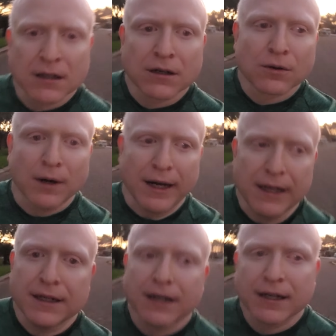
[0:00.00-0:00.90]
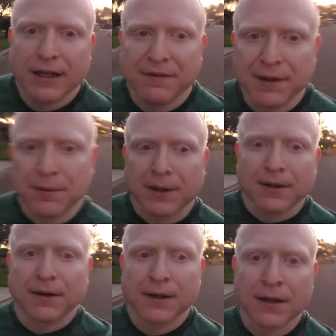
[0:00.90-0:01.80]
grade, if you
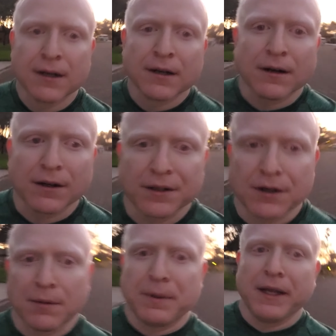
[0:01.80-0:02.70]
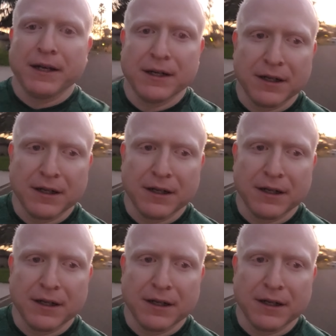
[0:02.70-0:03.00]
will, on their opinion,